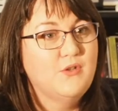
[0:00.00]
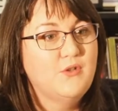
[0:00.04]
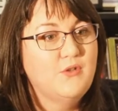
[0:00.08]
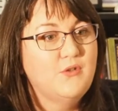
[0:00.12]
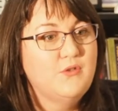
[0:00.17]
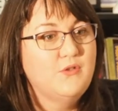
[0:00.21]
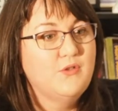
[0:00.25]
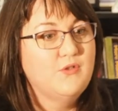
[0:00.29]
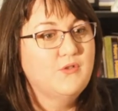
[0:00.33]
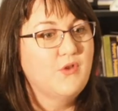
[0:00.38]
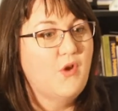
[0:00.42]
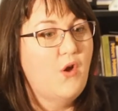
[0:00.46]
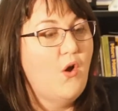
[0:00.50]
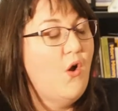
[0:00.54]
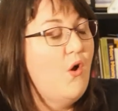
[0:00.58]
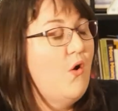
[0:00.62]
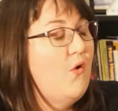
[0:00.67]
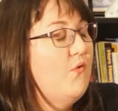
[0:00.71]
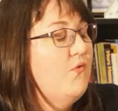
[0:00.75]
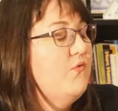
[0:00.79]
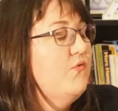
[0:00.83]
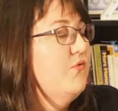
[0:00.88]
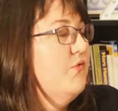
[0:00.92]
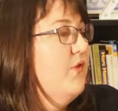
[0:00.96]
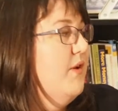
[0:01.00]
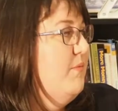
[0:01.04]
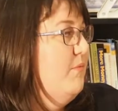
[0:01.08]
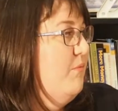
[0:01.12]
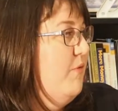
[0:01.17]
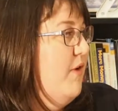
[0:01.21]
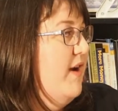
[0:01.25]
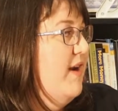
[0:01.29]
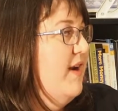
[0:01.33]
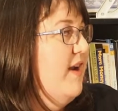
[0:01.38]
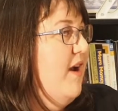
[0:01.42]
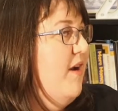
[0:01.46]
dissolve and
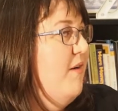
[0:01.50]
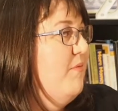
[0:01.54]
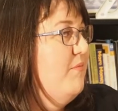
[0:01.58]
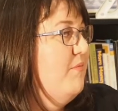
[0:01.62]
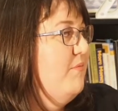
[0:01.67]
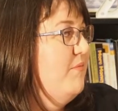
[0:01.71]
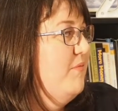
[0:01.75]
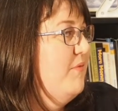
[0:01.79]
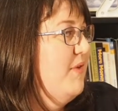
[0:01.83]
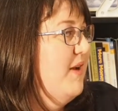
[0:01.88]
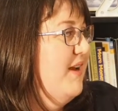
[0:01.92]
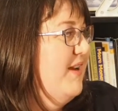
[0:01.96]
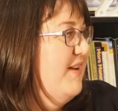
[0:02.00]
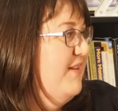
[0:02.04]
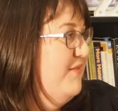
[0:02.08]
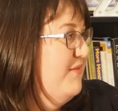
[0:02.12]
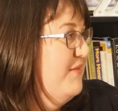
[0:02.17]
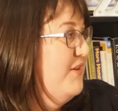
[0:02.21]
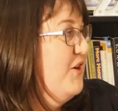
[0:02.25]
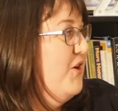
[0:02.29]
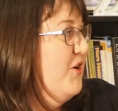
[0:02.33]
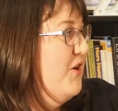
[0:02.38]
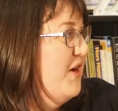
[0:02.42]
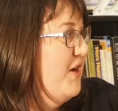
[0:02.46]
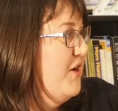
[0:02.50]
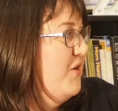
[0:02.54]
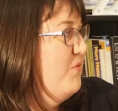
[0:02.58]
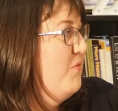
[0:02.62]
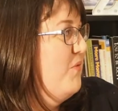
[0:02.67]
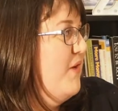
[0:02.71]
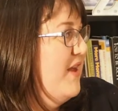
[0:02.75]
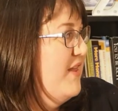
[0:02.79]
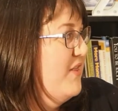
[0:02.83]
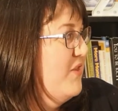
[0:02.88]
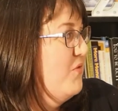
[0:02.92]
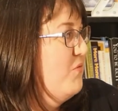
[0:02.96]
break up, you know, in a
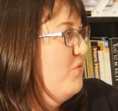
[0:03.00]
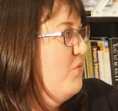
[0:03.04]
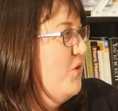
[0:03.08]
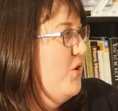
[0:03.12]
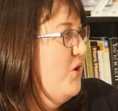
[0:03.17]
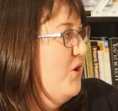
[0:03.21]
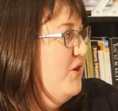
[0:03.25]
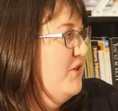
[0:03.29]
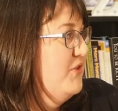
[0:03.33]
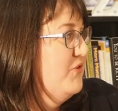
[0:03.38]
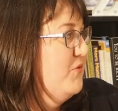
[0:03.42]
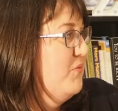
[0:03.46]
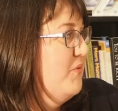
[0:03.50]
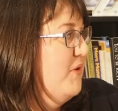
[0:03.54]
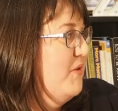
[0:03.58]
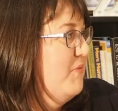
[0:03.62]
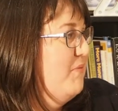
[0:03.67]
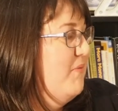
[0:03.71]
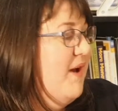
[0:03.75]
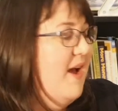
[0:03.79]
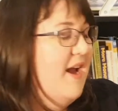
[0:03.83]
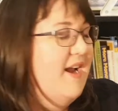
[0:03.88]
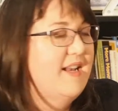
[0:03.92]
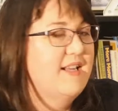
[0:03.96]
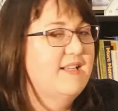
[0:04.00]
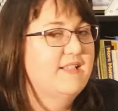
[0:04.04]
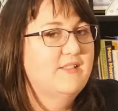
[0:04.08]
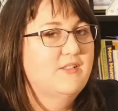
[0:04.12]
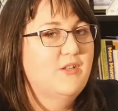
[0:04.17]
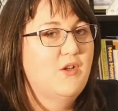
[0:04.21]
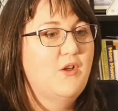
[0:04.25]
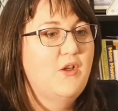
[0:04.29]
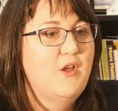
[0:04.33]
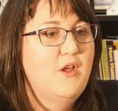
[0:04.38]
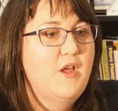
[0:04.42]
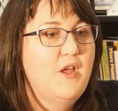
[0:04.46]
way that works for both parties.
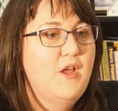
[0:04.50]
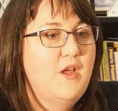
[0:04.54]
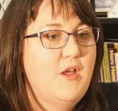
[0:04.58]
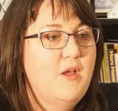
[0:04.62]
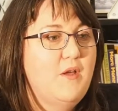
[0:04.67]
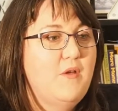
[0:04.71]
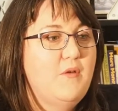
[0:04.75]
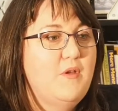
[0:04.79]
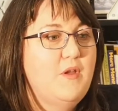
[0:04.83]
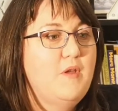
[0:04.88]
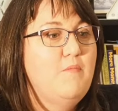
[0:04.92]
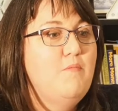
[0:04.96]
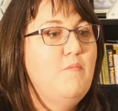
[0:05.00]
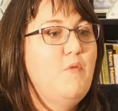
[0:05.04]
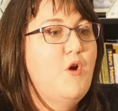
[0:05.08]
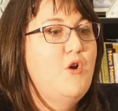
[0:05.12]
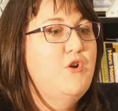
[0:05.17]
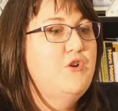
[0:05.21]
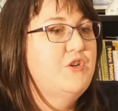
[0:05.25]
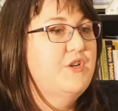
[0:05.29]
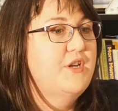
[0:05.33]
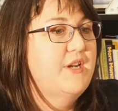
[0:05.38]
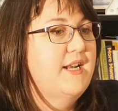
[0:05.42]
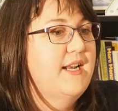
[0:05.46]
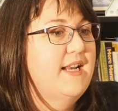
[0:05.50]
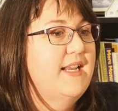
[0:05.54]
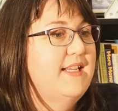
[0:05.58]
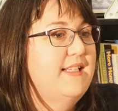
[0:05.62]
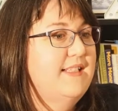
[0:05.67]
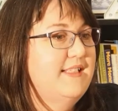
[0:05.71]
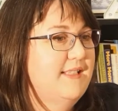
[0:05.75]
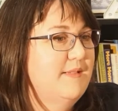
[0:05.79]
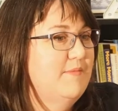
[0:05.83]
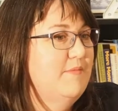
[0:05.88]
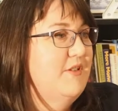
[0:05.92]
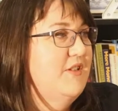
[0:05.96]
So emotionally
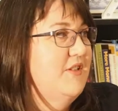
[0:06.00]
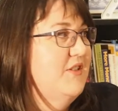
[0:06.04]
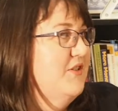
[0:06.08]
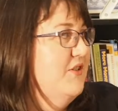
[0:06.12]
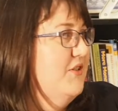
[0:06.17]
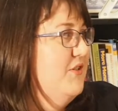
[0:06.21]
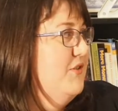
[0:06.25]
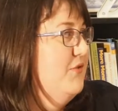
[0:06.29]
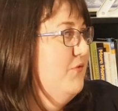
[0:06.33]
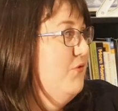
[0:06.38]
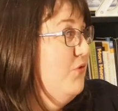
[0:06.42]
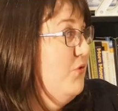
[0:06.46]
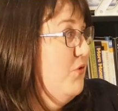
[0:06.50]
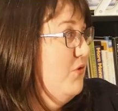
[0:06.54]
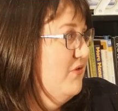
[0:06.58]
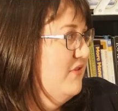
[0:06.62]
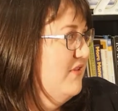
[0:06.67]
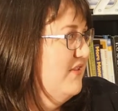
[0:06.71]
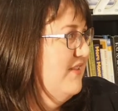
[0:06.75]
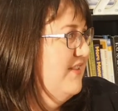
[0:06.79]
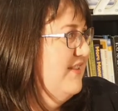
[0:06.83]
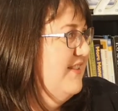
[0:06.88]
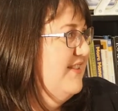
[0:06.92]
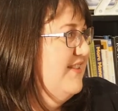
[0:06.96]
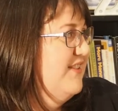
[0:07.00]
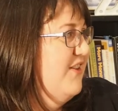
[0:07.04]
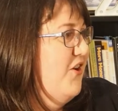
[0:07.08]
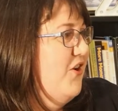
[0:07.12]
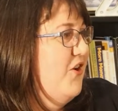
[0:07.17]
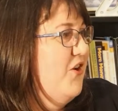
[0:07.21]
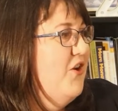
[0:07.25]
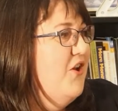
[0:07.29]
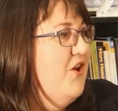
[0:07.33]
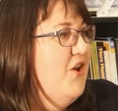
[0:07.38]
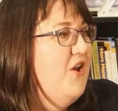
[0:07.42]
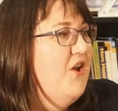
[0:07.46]
similar to divorce.
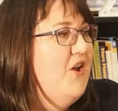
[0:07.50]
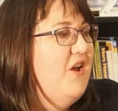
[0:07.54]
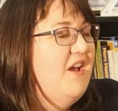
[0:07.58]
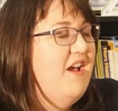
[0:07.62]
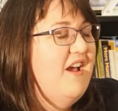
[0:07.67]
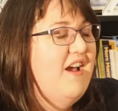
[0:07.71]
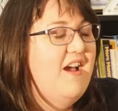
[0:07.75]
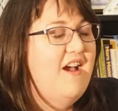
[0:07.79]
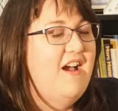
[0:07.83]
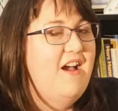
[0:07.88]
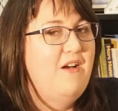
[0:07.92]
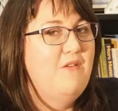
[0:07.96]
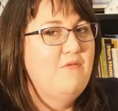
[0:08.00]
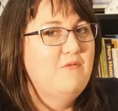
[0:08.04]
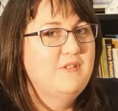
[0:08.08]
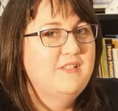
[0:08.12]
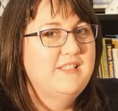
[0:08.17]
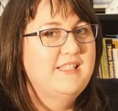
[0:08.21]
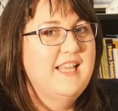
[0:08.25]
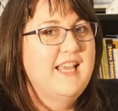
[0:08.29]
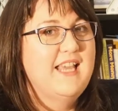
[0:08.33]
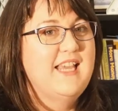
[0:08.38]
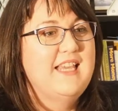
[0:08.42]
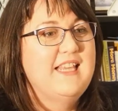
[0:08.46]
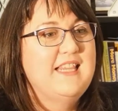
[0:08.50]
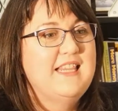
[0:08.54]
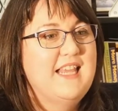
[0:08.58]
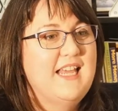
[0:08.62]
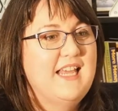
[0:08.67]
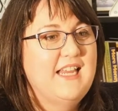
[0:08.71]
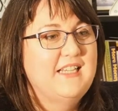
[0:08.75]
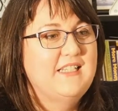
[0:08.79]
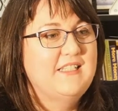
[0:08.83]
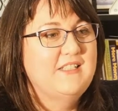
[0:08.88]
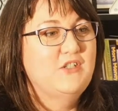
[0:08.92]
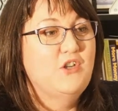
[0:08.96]
So I would say
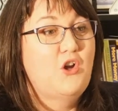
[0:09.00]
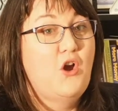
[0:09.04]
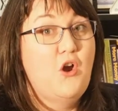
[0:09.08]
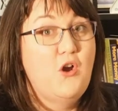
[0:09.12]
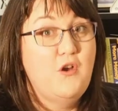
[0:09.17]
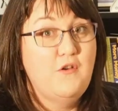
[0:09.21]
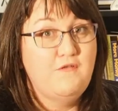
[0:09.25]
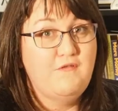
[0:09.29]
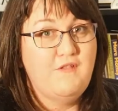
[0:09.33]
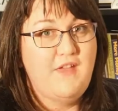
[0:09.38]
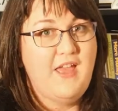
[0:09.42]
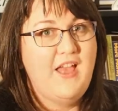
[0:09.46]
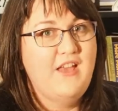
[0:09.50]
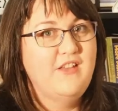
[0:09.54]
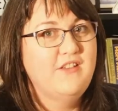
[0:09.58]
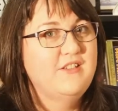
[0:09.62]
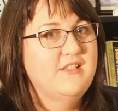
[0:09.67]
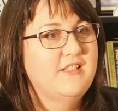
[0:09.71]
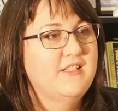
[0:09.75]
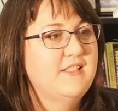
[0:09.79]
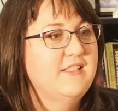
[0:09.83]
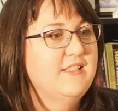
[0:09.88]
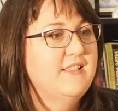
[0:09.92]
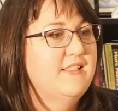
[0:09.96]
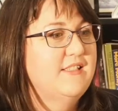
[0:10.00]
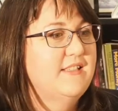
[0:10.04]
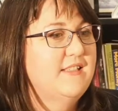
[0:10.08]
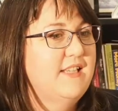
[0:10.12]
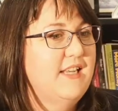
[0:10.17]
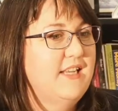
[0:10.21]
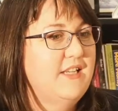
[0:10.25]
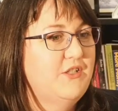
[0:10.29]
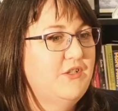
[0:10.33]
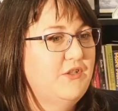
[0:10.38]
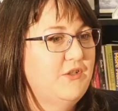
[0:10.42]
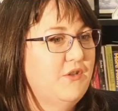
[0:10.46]
that co-founders
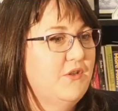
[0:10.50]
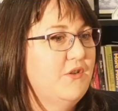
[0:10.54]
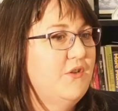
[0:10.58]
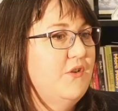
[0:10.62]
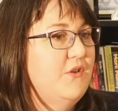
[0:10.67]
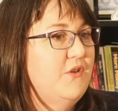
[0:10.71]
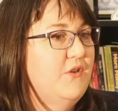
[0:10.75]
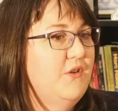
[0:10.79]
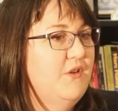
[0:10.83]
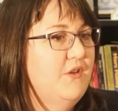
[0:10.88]
need to